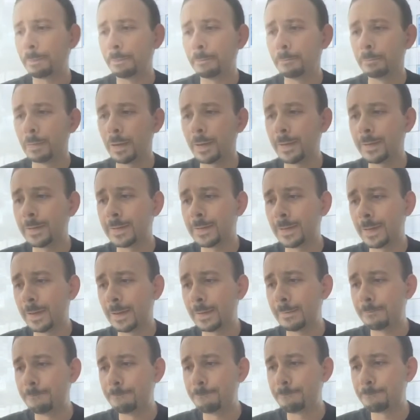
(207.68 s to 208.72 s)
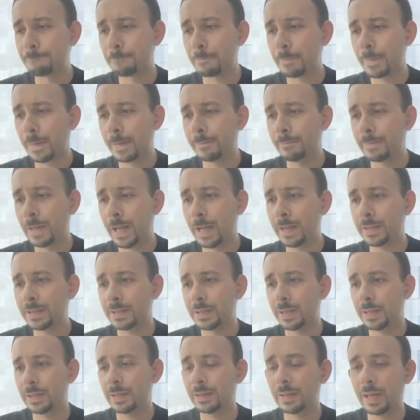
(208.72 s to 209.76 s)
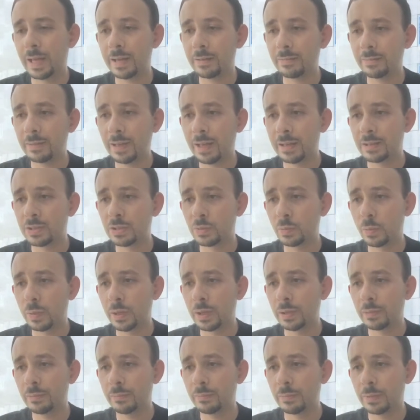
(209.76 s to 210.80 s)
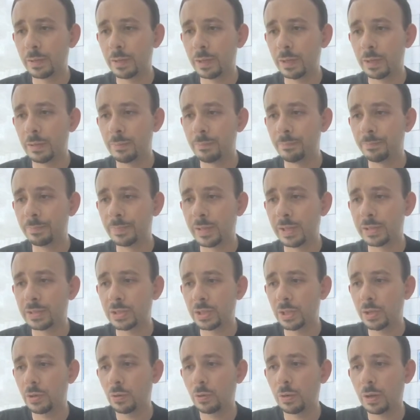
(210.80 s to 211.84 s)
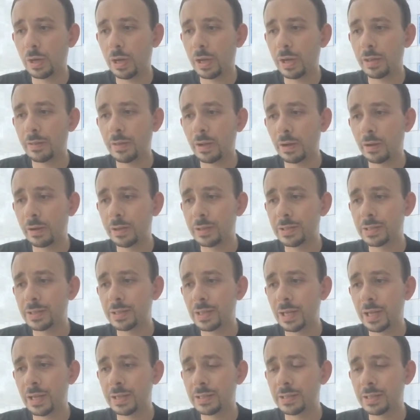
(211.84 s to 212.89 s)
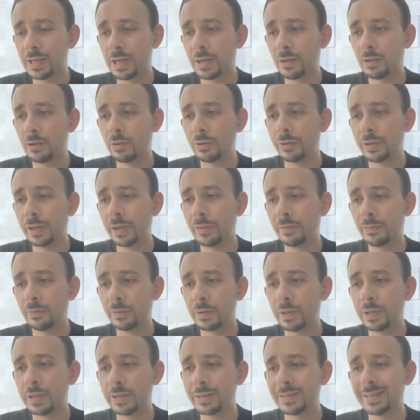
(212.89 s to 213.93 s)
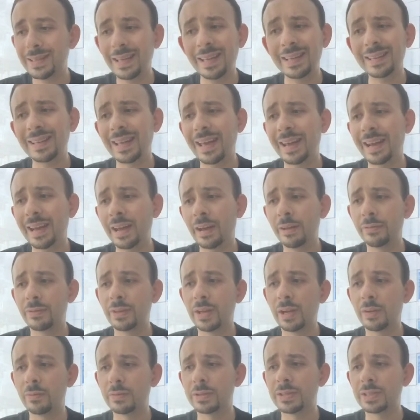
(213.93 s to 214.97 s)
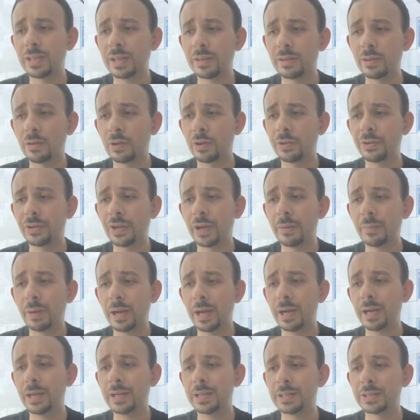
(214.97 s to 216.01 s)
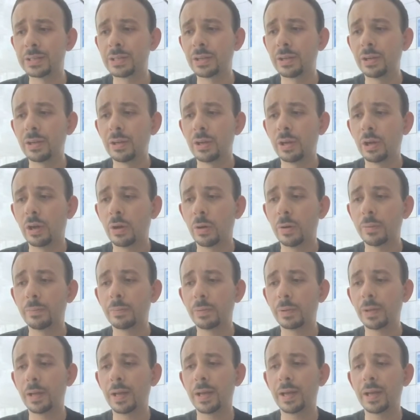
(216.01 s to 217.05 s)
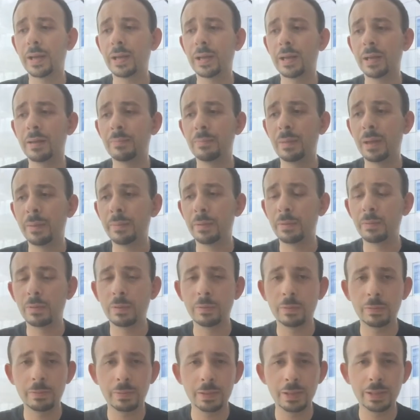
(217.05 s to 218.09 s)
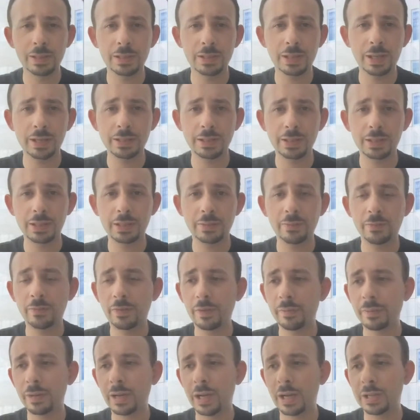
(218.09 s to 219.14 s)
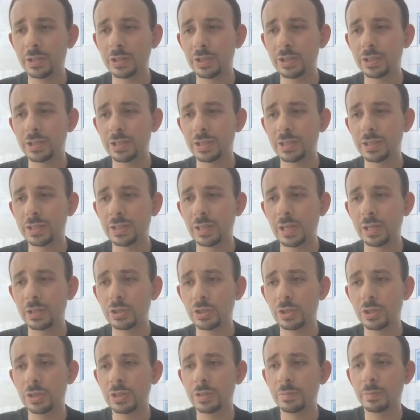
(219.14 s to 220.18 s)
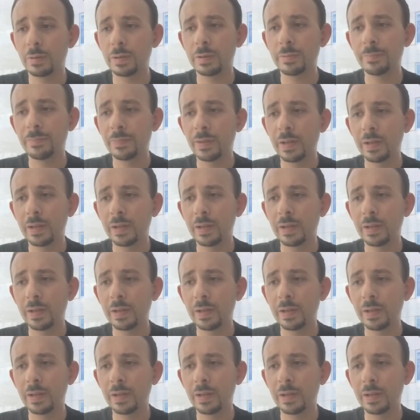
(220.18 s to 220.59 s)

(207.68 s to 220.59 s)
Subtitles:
but that swing, that secure high there is held. If we can take that out, then I would say the all-time highs are in play, and maybe we would be discussing some Fibonacci's extensions, but